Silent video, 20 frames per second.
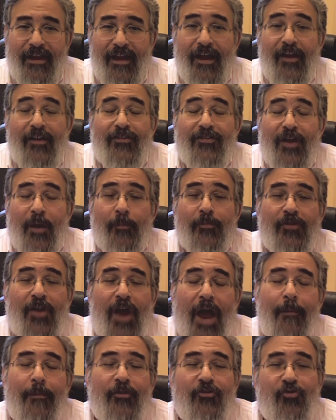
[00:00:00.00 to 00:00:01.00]

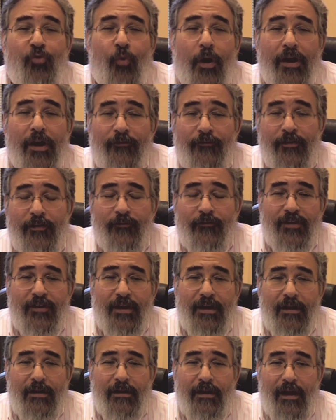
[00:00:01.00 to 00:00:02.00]
Sometime in
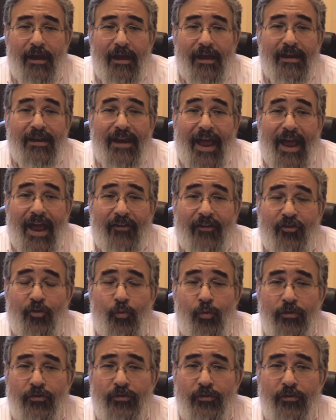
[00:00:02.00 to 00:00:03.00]
2015, NASA
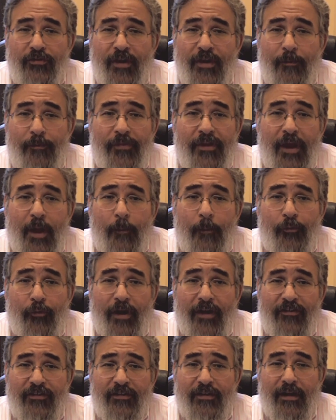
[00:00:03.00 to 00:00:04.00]
will do something
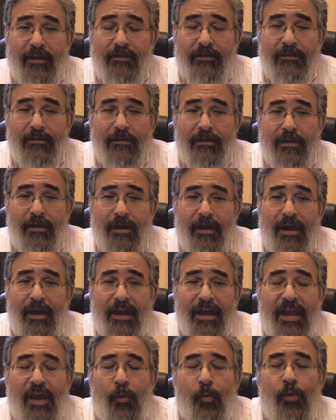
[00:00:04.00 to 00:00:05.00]
unprecedented.
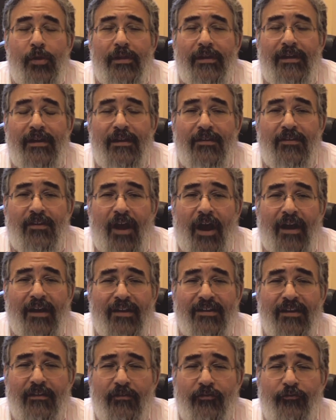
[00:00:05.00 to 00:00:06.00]
It will
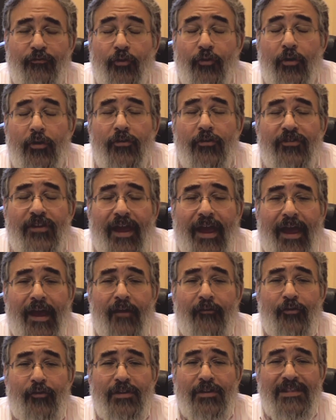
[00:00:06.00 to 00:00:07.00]
conduct its first
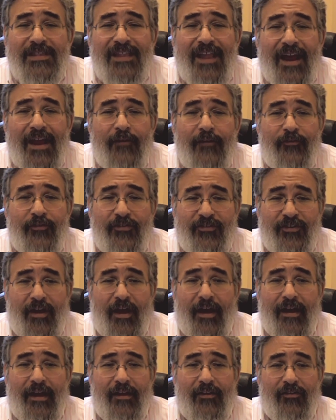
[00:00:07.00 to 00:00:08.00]
ever life
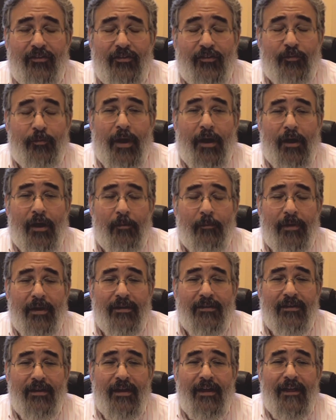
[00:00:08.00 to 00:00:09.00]
science
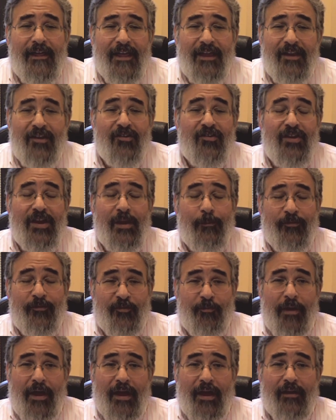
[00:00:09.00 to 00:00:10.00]
experiment in deep
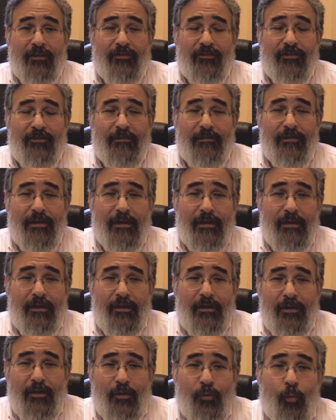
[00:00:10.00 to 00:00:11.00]
space.
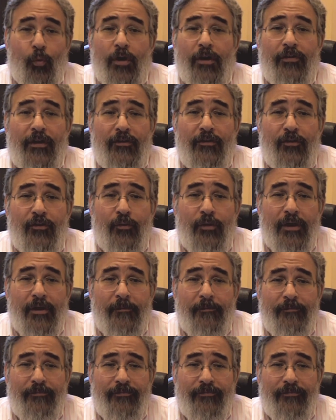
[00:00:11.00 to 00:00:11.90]
What are they doing?